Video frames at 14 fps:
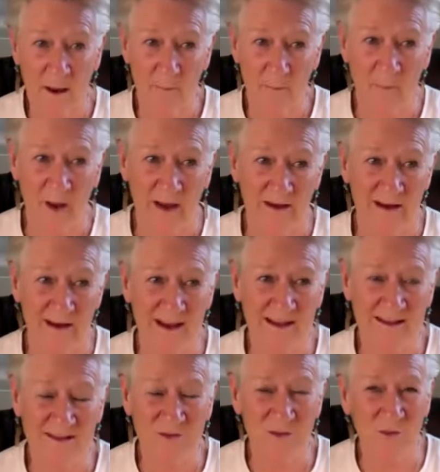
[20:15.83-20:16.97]
But
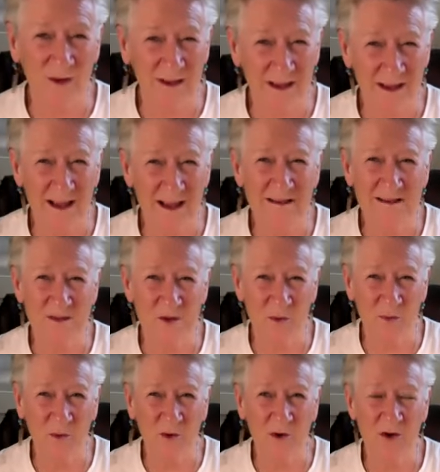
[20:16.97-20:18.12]
it's really a
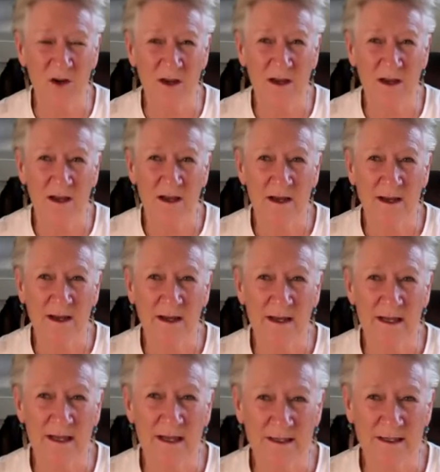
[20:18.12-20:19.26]
super
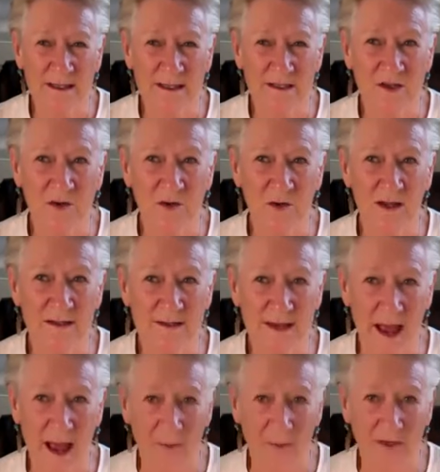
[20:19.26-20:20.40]
easy to
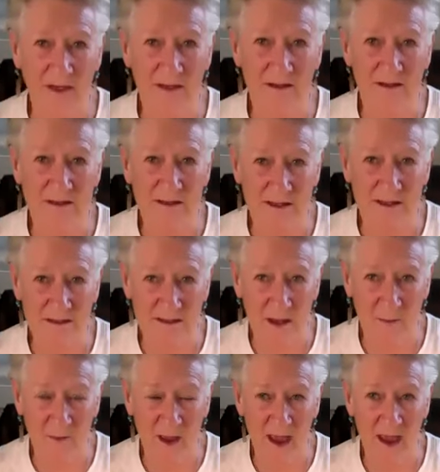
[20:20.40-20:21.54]
adapt
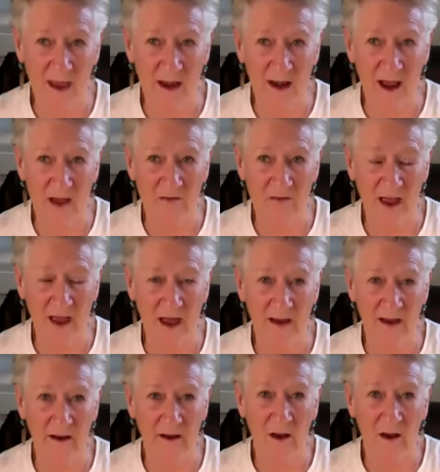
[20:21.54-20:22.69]
system. And I've
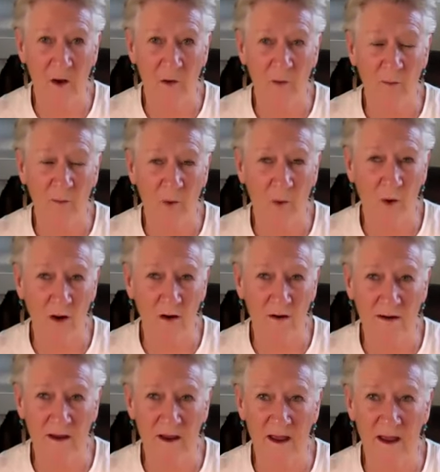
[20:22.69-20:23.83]
had
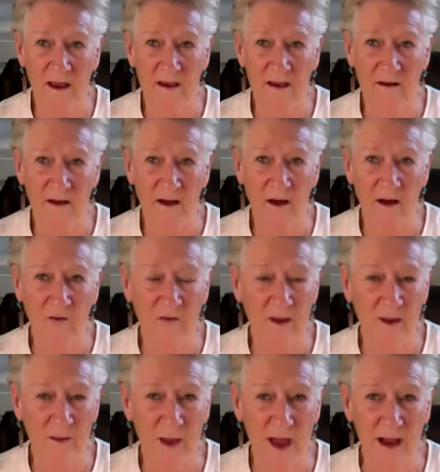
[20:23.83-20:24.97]
report and
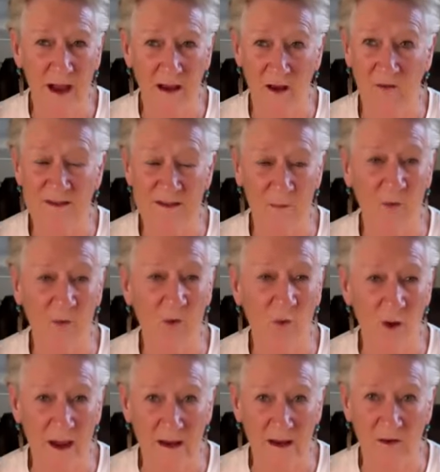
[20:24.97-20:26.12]
feedback of some
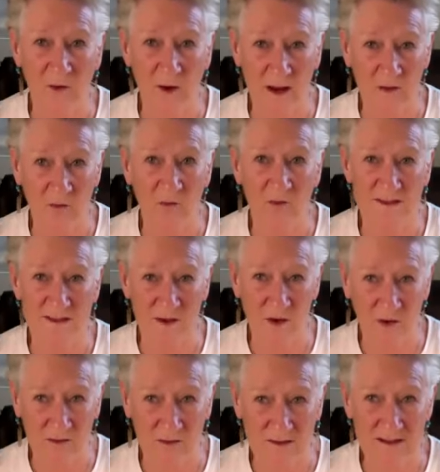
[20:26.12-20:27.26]
great, great
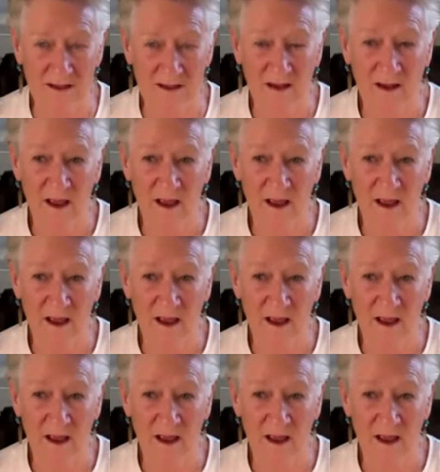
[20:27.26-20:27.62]
results.